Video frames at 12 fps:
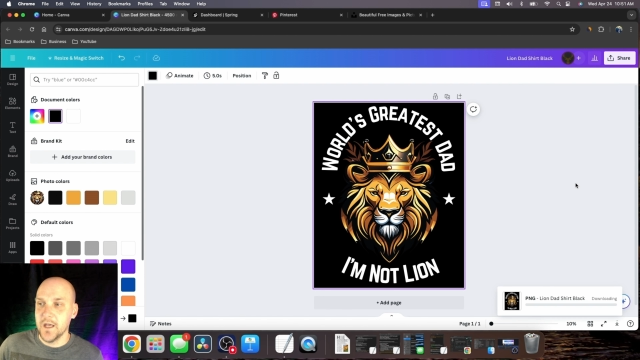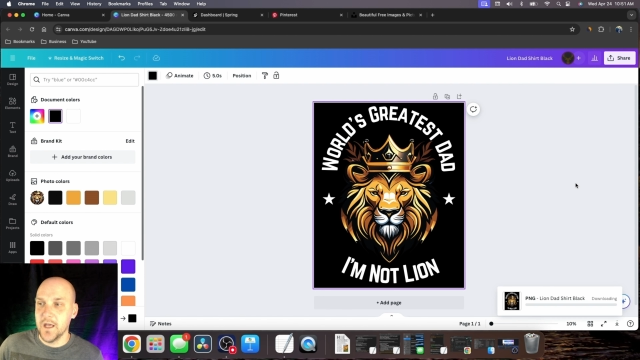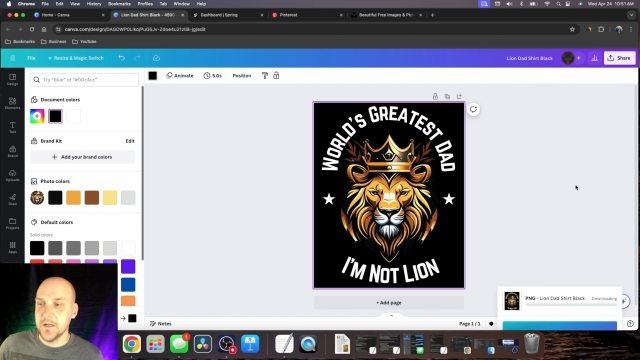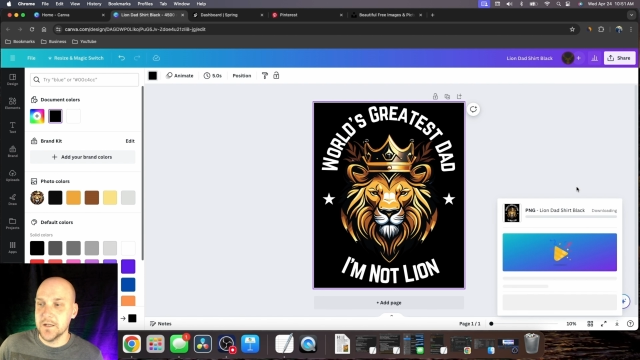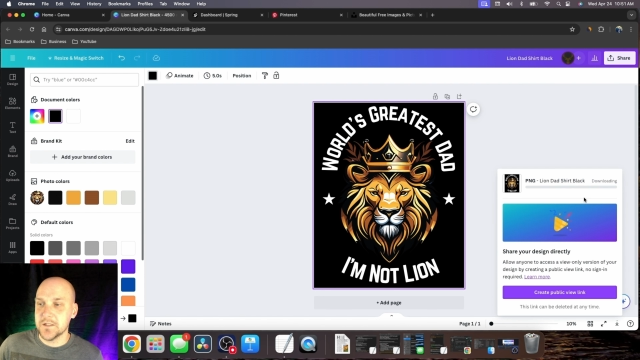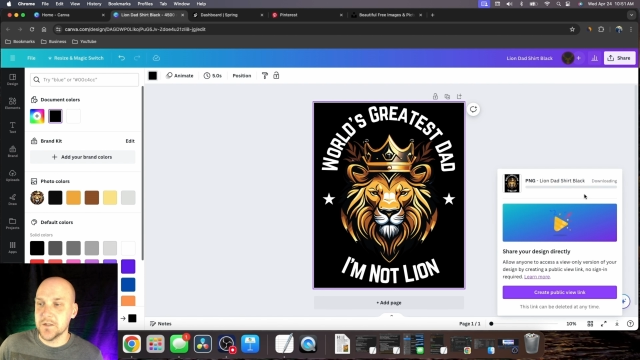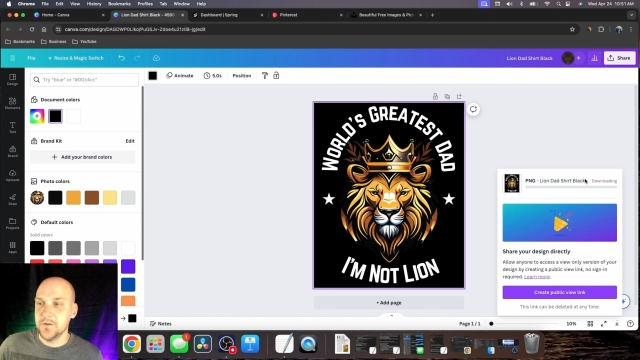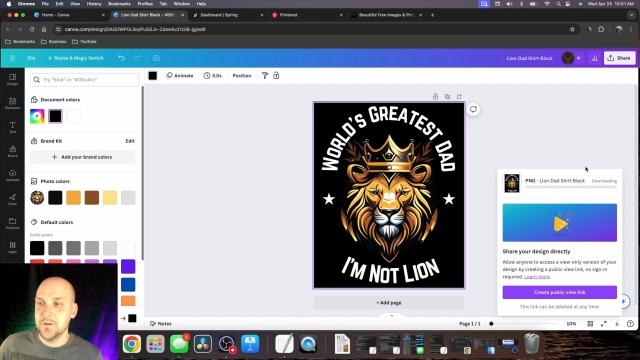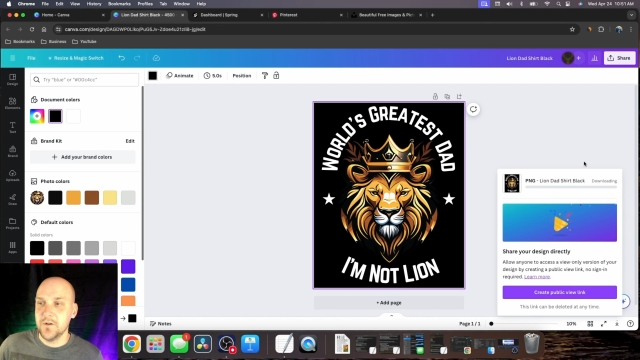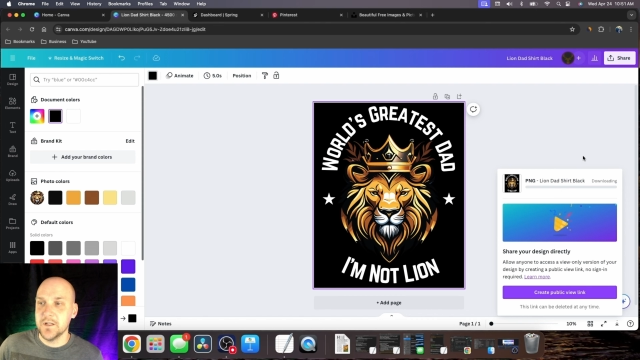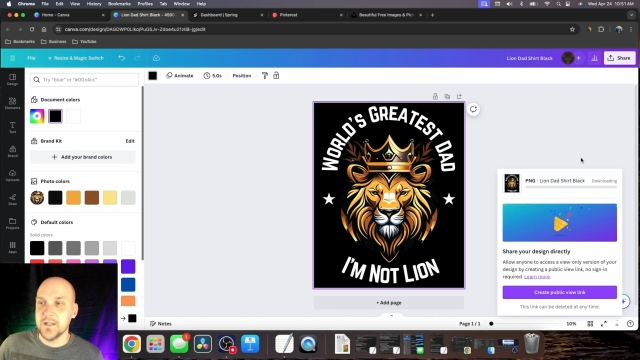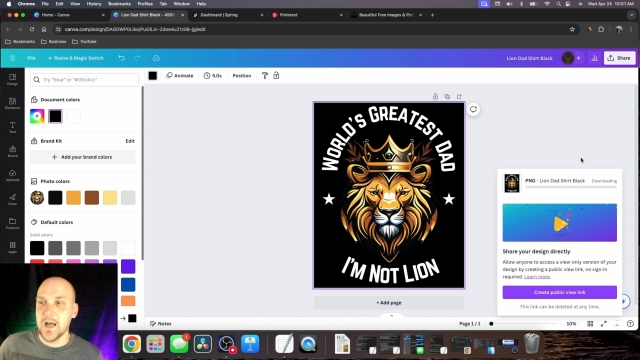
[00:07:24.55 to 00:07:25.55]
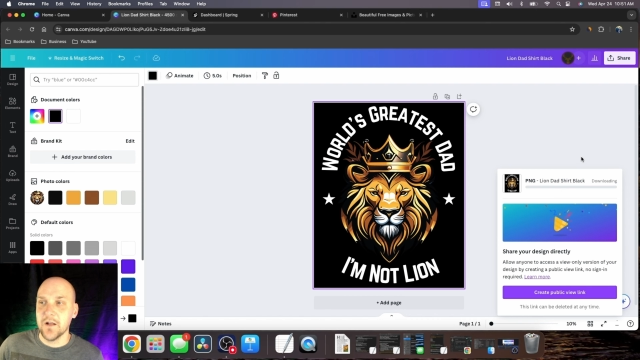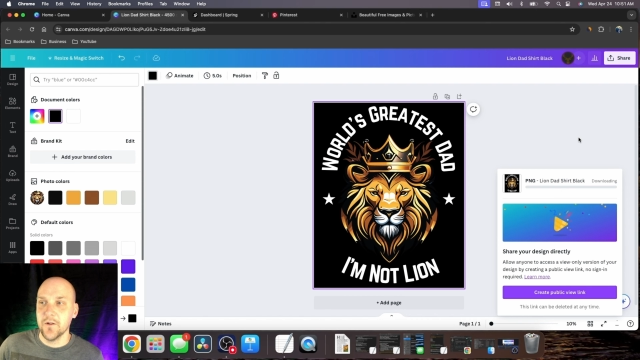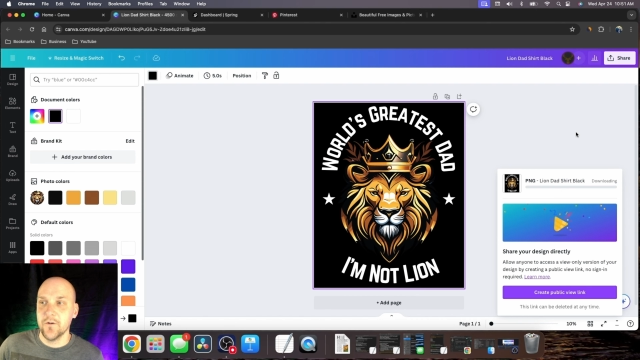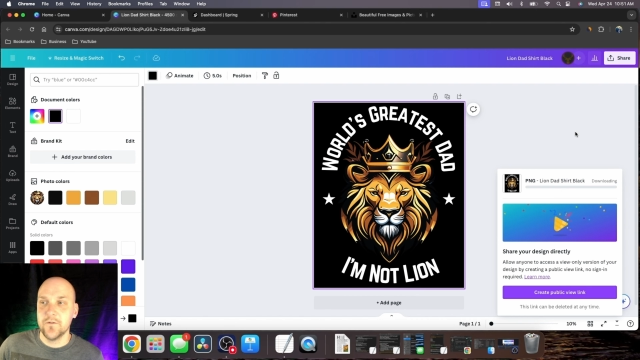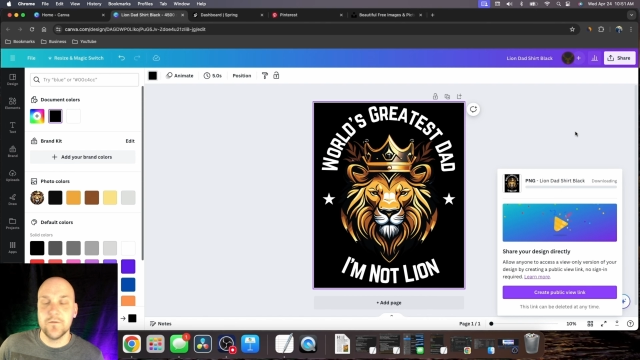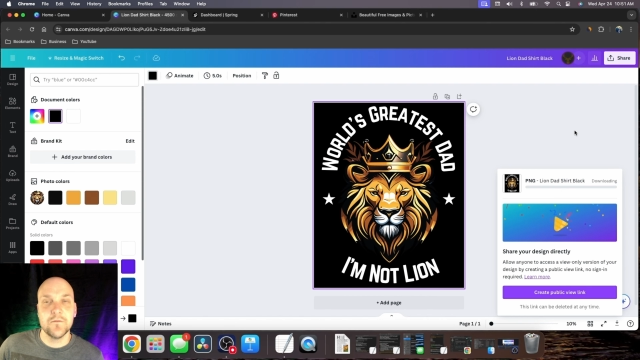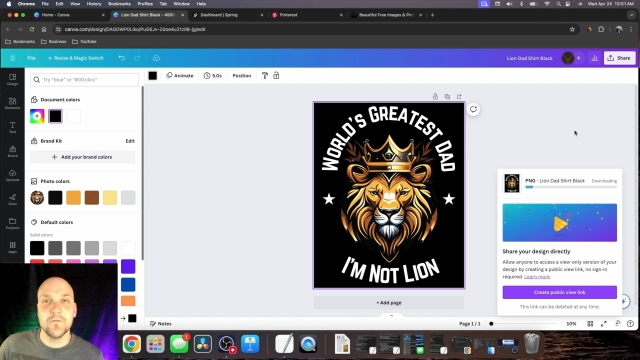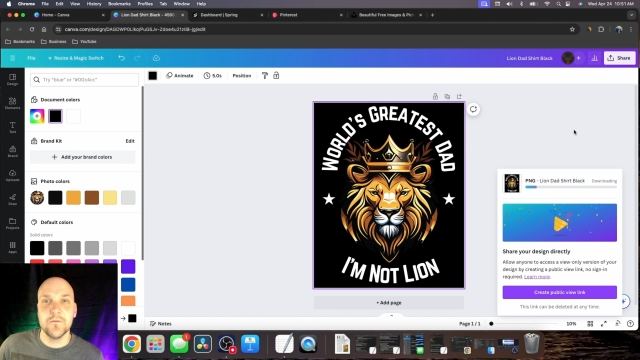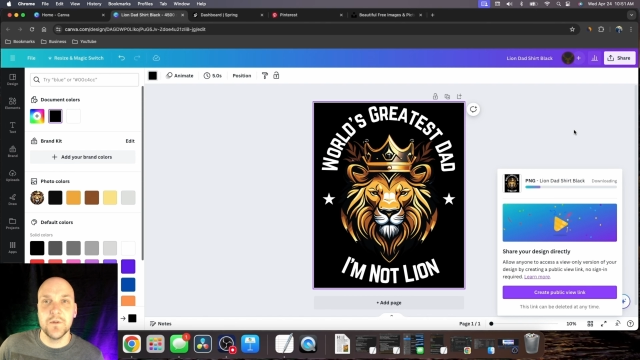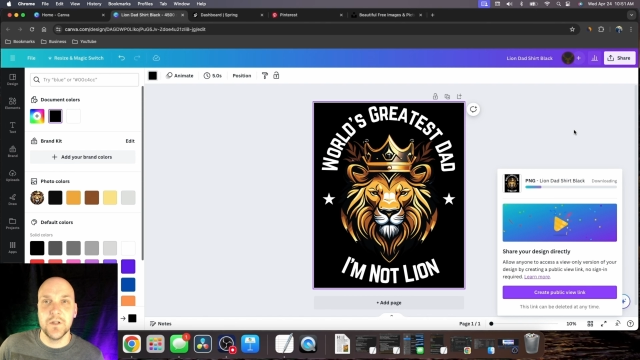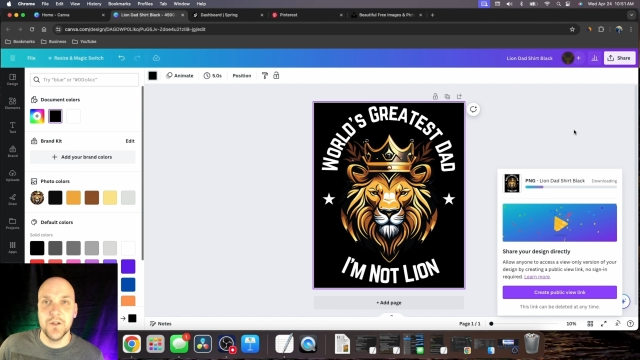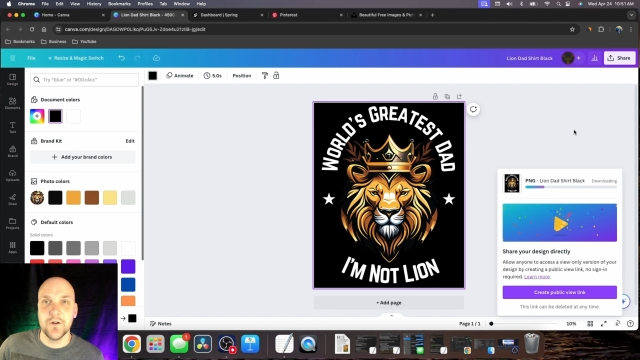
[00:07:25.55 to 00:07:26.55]
and as soon as you hit download,
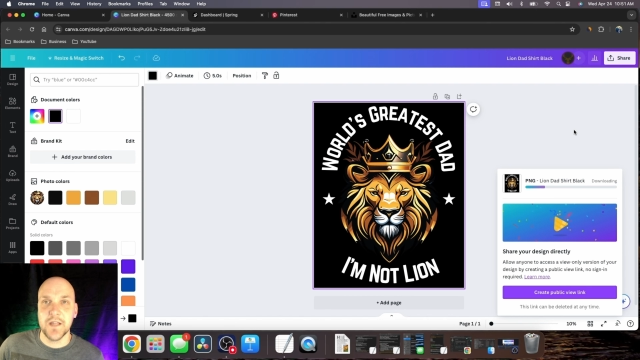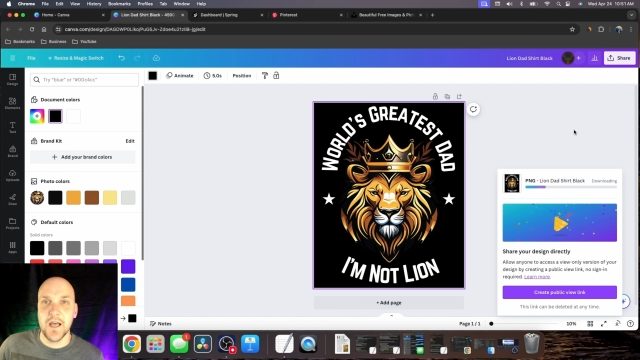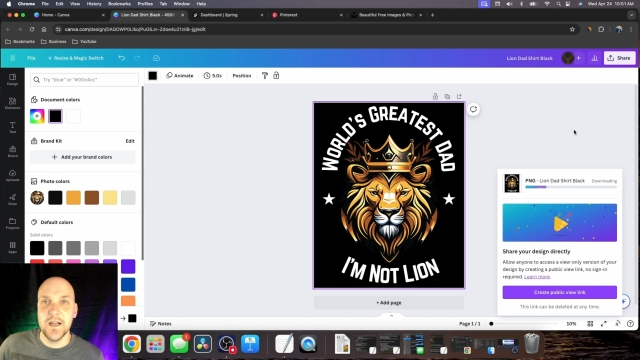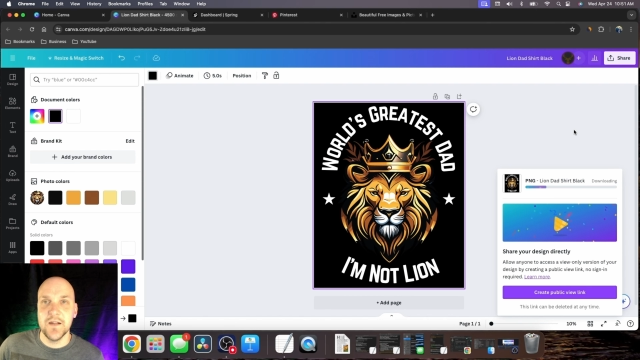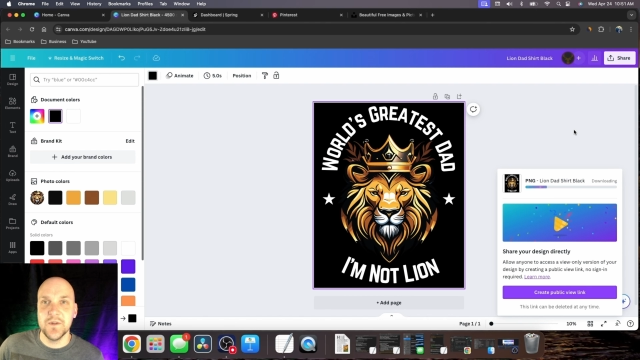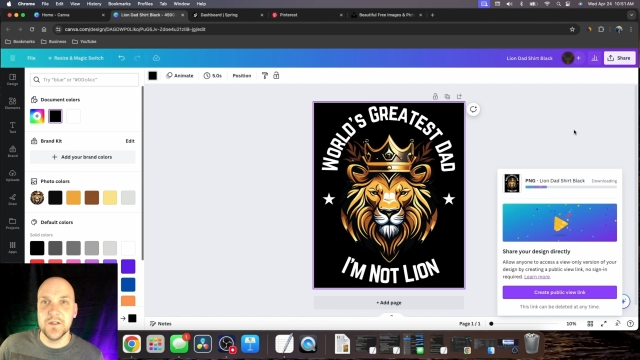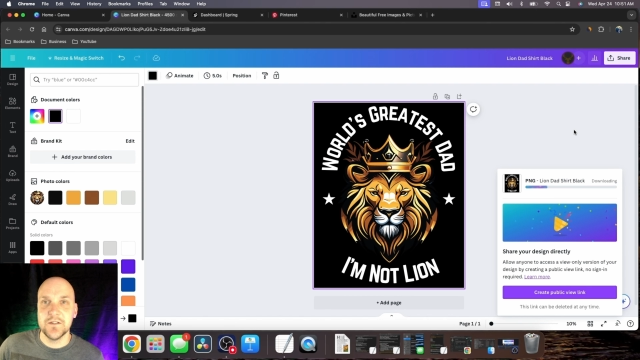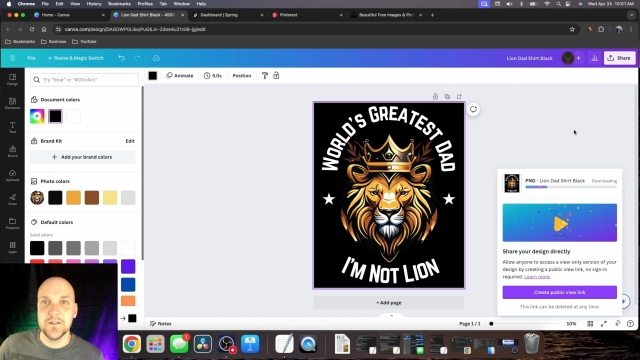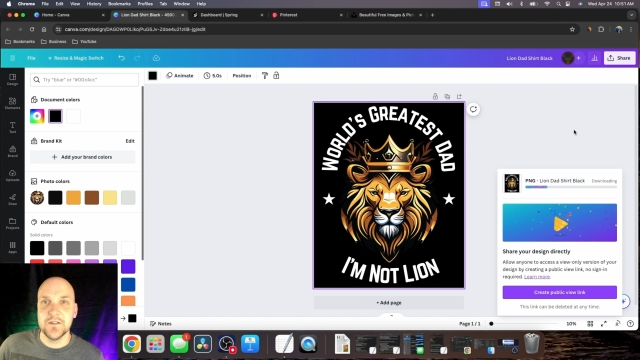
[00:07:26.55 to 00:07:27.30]
you get that image.